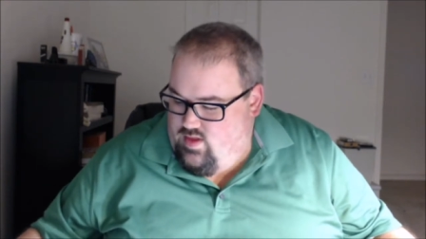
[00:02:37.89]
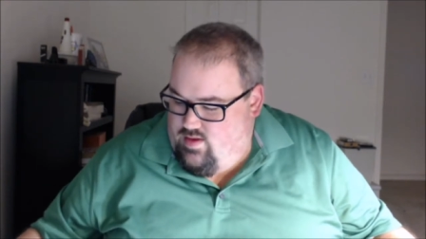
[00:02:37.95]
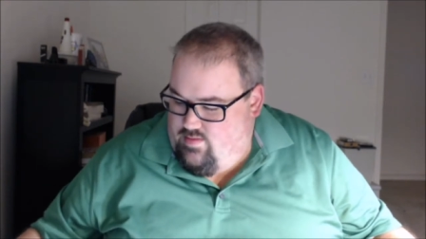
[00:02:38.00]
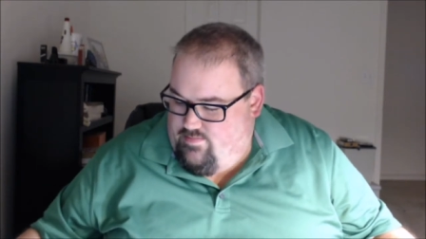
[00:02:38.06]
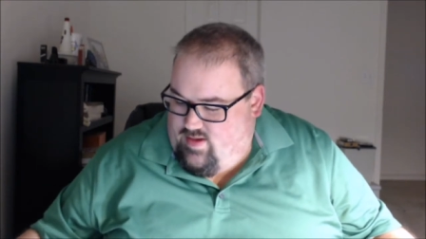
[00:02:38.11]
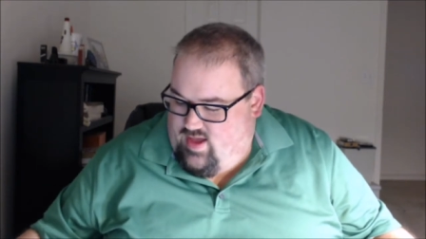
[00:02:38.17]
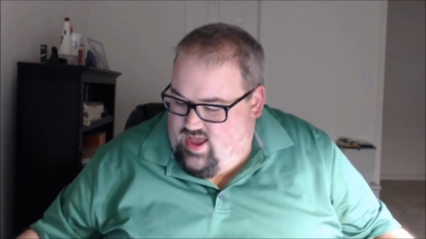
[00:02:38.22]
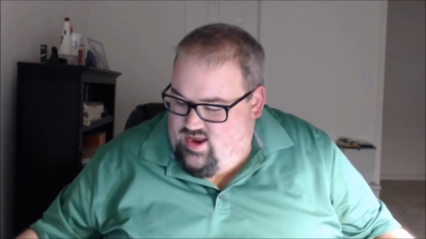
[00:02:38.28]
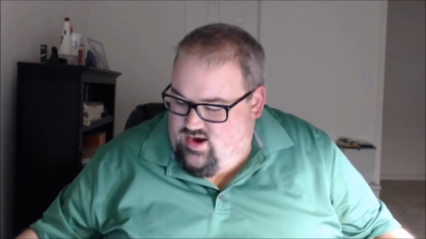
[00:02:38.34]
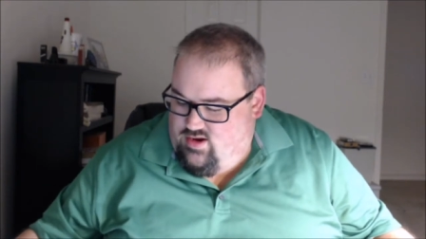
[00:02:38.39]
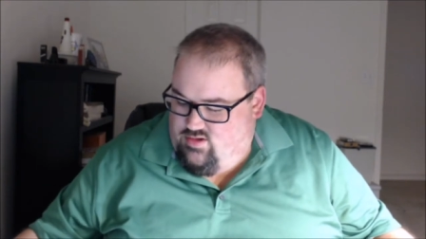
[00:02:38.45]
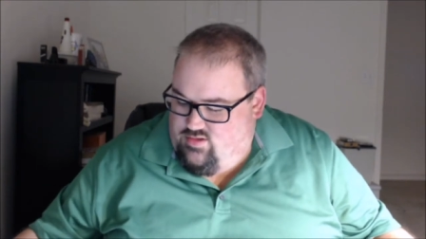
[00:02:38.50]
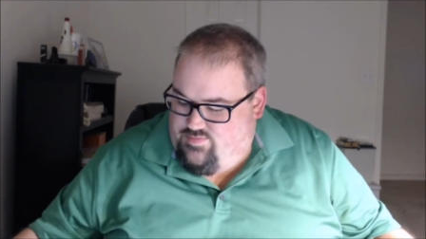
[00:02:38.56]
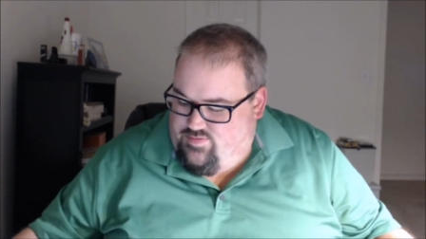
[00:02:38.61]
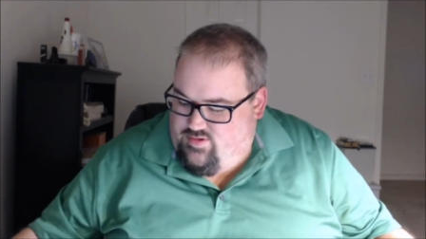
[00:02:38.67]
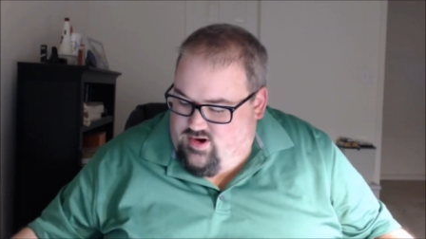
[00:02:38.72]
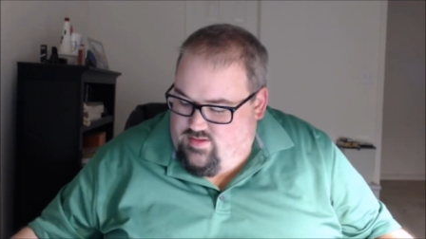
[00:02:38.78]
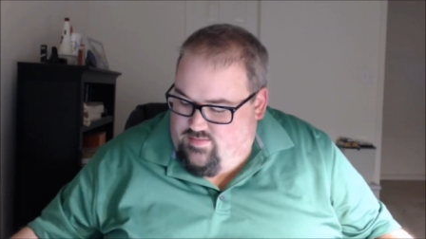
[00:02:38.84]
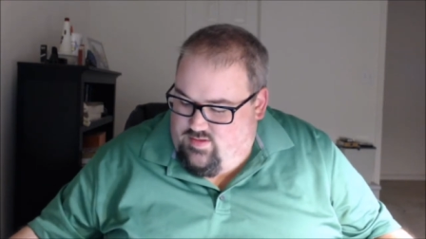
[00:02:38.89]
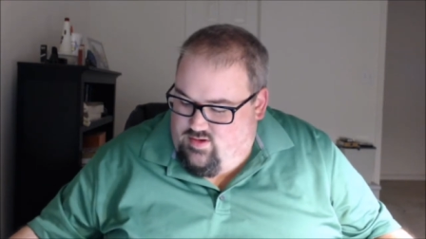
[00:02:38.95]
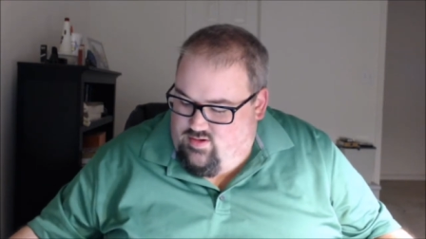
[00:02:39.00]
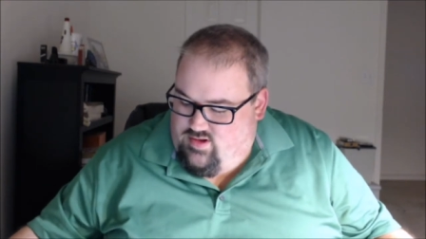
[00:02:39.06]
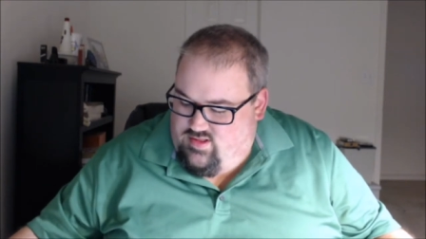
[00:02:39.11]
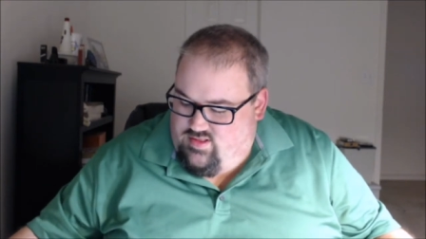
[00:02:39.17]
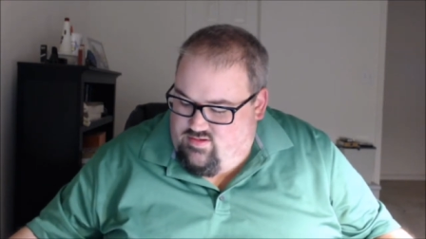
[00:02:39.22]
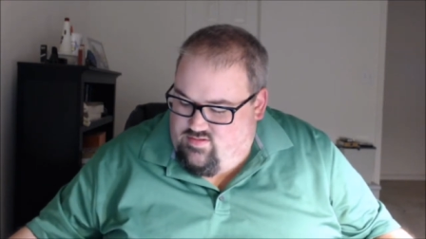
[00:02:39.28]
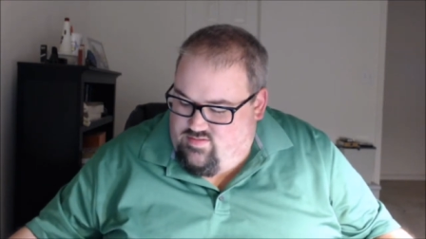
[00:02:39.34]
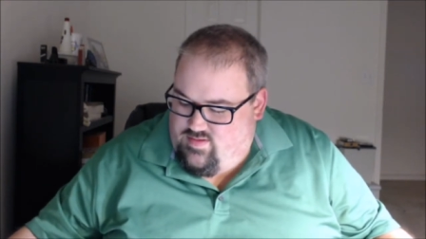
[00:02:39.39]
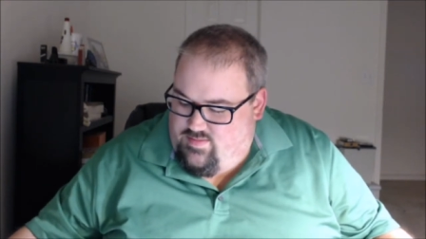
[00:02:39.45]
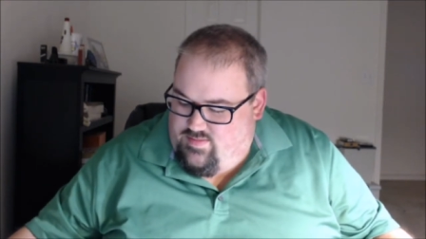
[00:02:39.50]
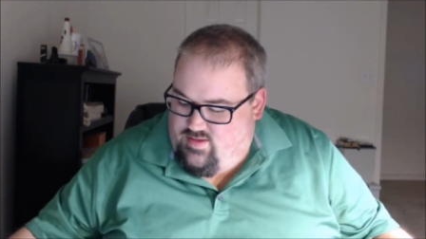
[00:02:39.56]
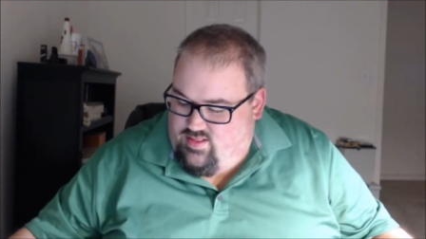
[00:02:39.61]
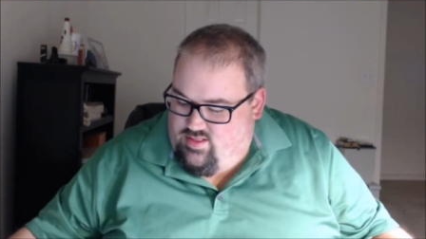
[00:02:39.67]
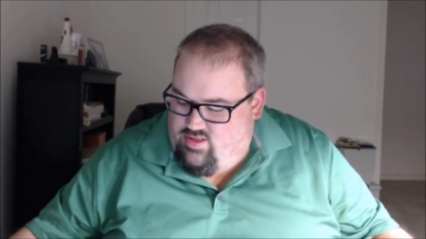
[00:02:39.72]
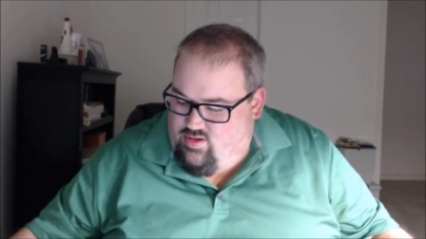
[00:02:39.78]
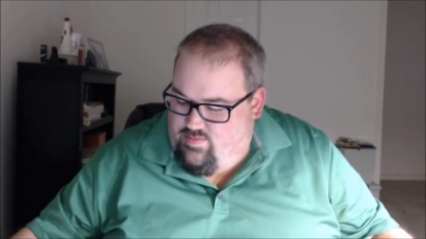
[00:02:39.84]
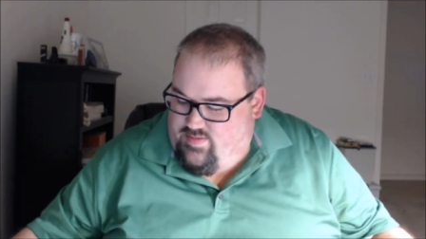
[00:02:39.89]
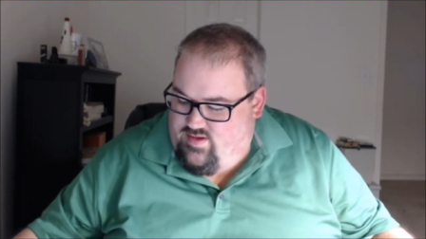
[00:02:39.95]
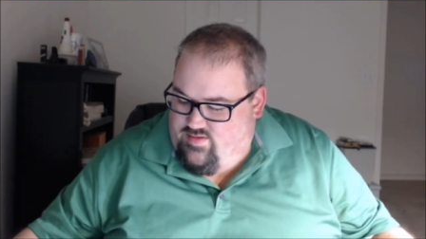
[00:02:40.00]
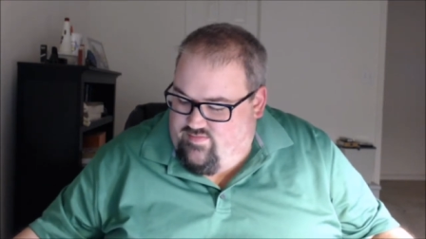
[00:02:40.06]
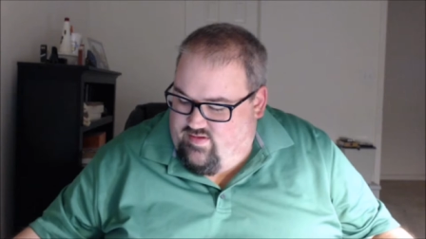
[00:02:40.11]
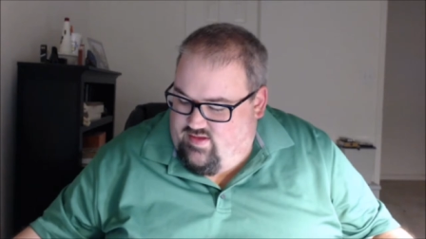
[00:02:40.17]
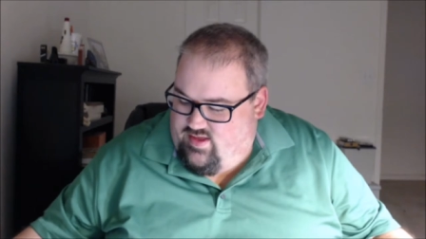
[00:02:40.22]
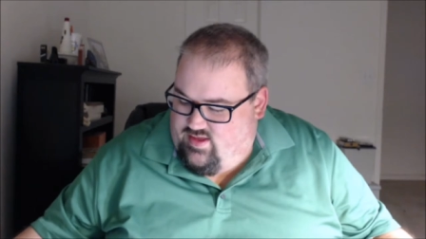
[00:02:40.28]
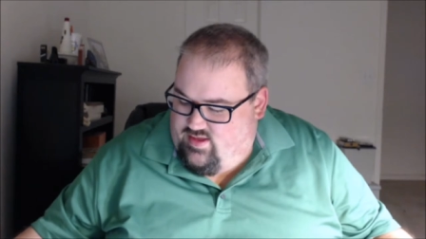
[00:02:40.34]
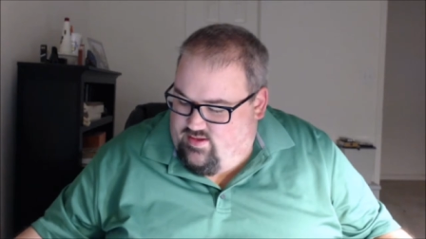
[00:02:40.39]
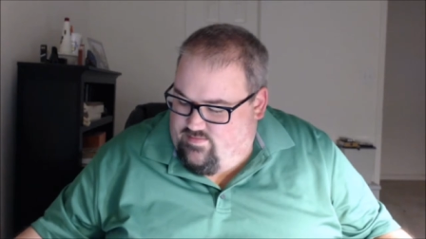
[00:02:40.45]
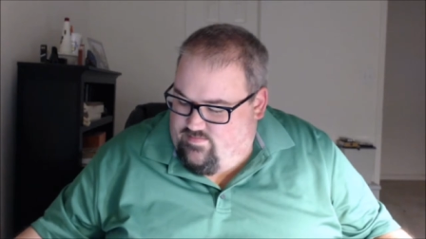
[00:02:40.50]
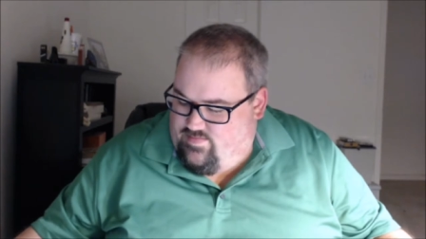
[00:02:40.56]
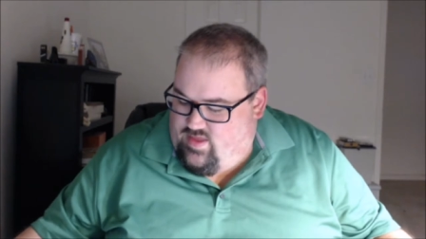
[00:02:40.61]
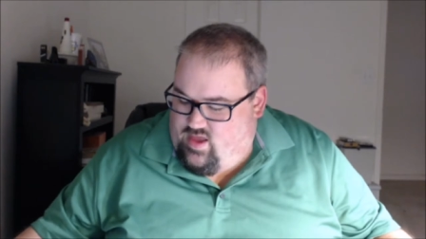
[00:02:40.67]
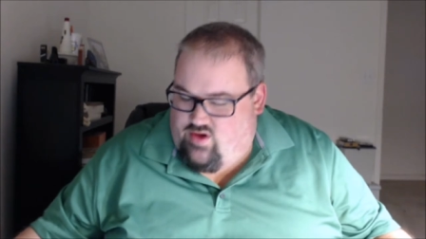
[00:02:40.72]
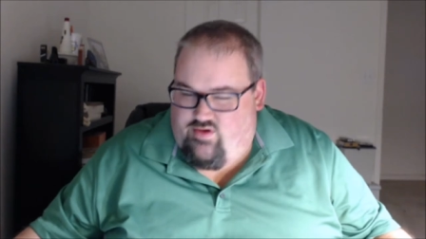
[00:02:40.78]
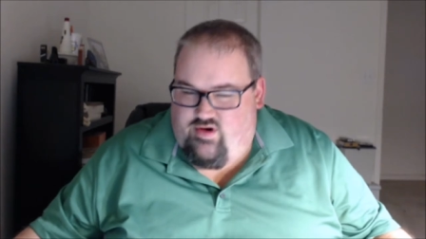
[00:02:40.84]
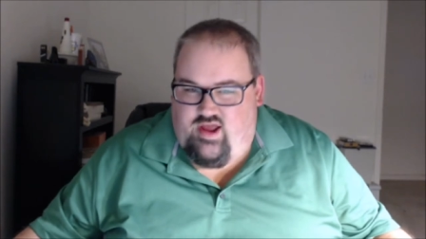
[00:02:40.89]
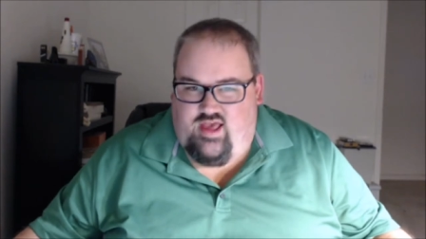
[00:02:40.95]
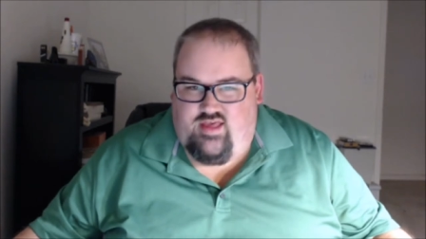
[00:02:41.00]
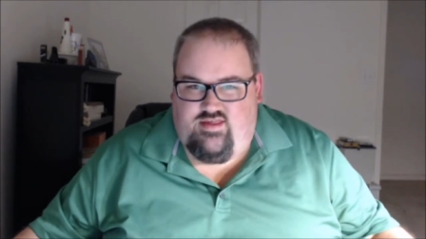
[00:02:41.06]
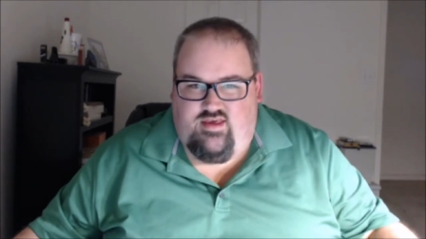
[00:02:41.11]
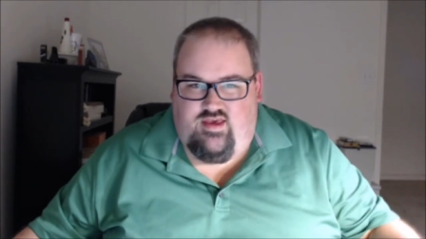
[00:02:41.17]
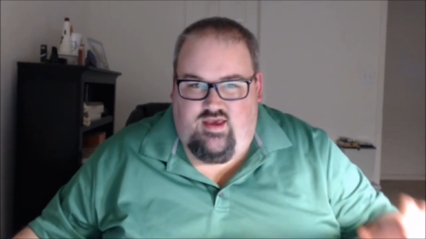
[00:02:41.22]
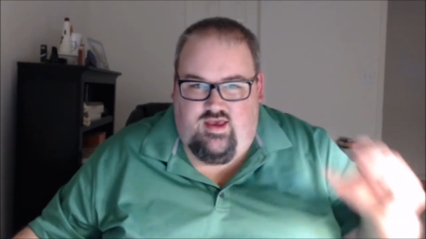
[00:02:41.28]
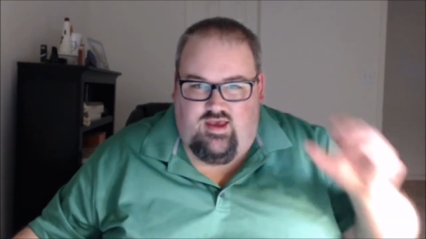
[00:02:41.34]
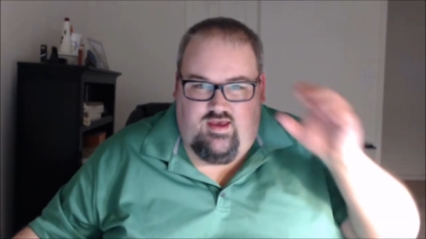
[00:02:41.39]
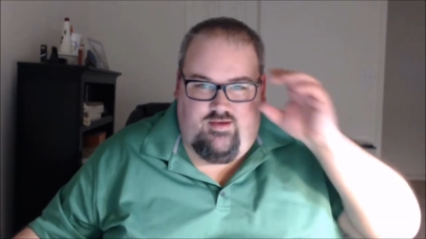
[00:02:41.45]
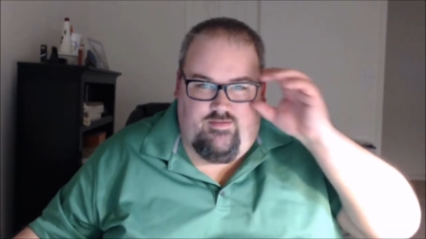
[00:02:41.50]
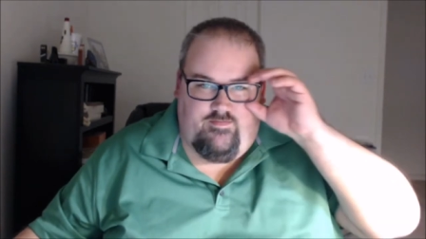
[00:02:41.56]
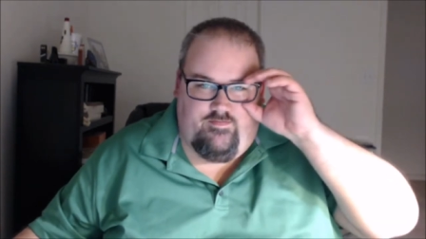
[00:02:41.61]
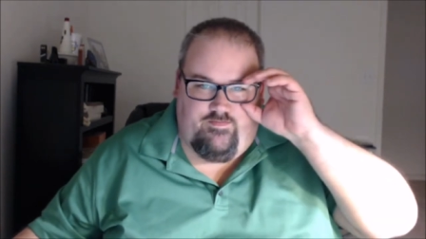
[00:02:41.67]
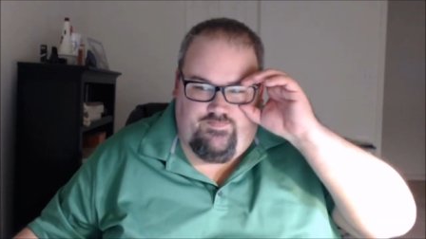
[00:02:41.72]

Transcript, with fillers: Pine notes pretty muted. There's maybe a little bit of a grassy